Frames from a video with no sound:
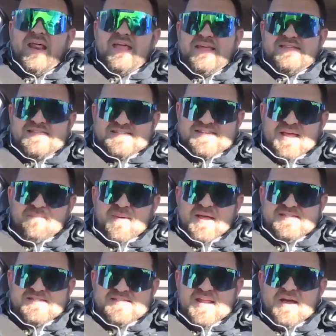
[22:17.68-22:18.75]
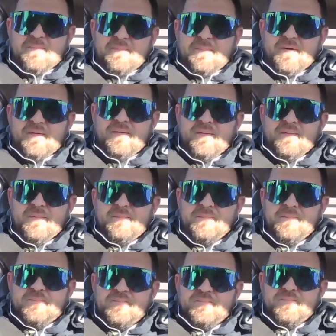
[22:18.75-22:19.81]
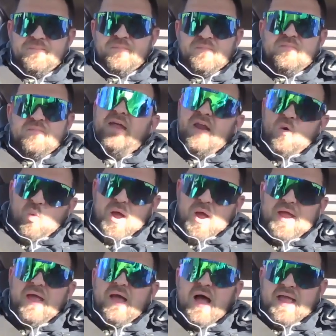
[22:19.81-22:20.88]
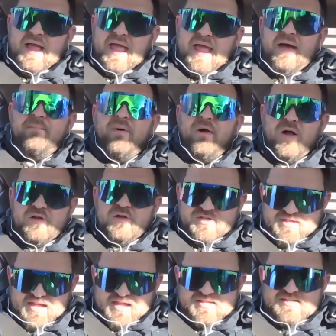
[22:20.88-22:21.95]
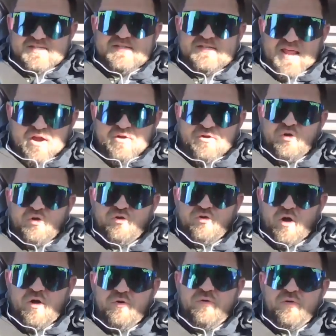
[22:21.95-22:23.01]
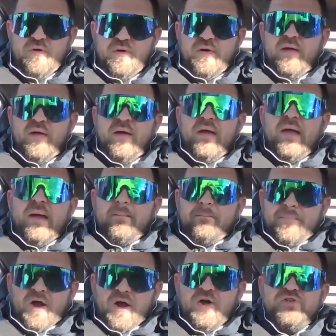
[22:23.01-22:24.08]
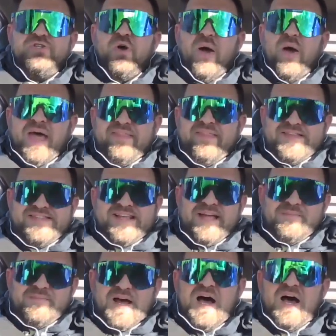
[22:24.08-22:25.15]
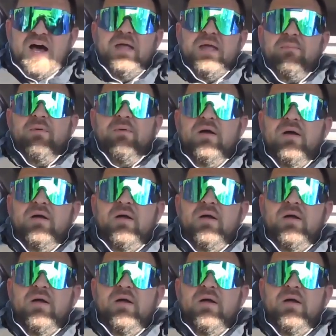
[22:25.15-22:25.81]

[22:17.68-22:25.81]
day, step by step. In a way, I am, because that's how you grow. But also at the same time,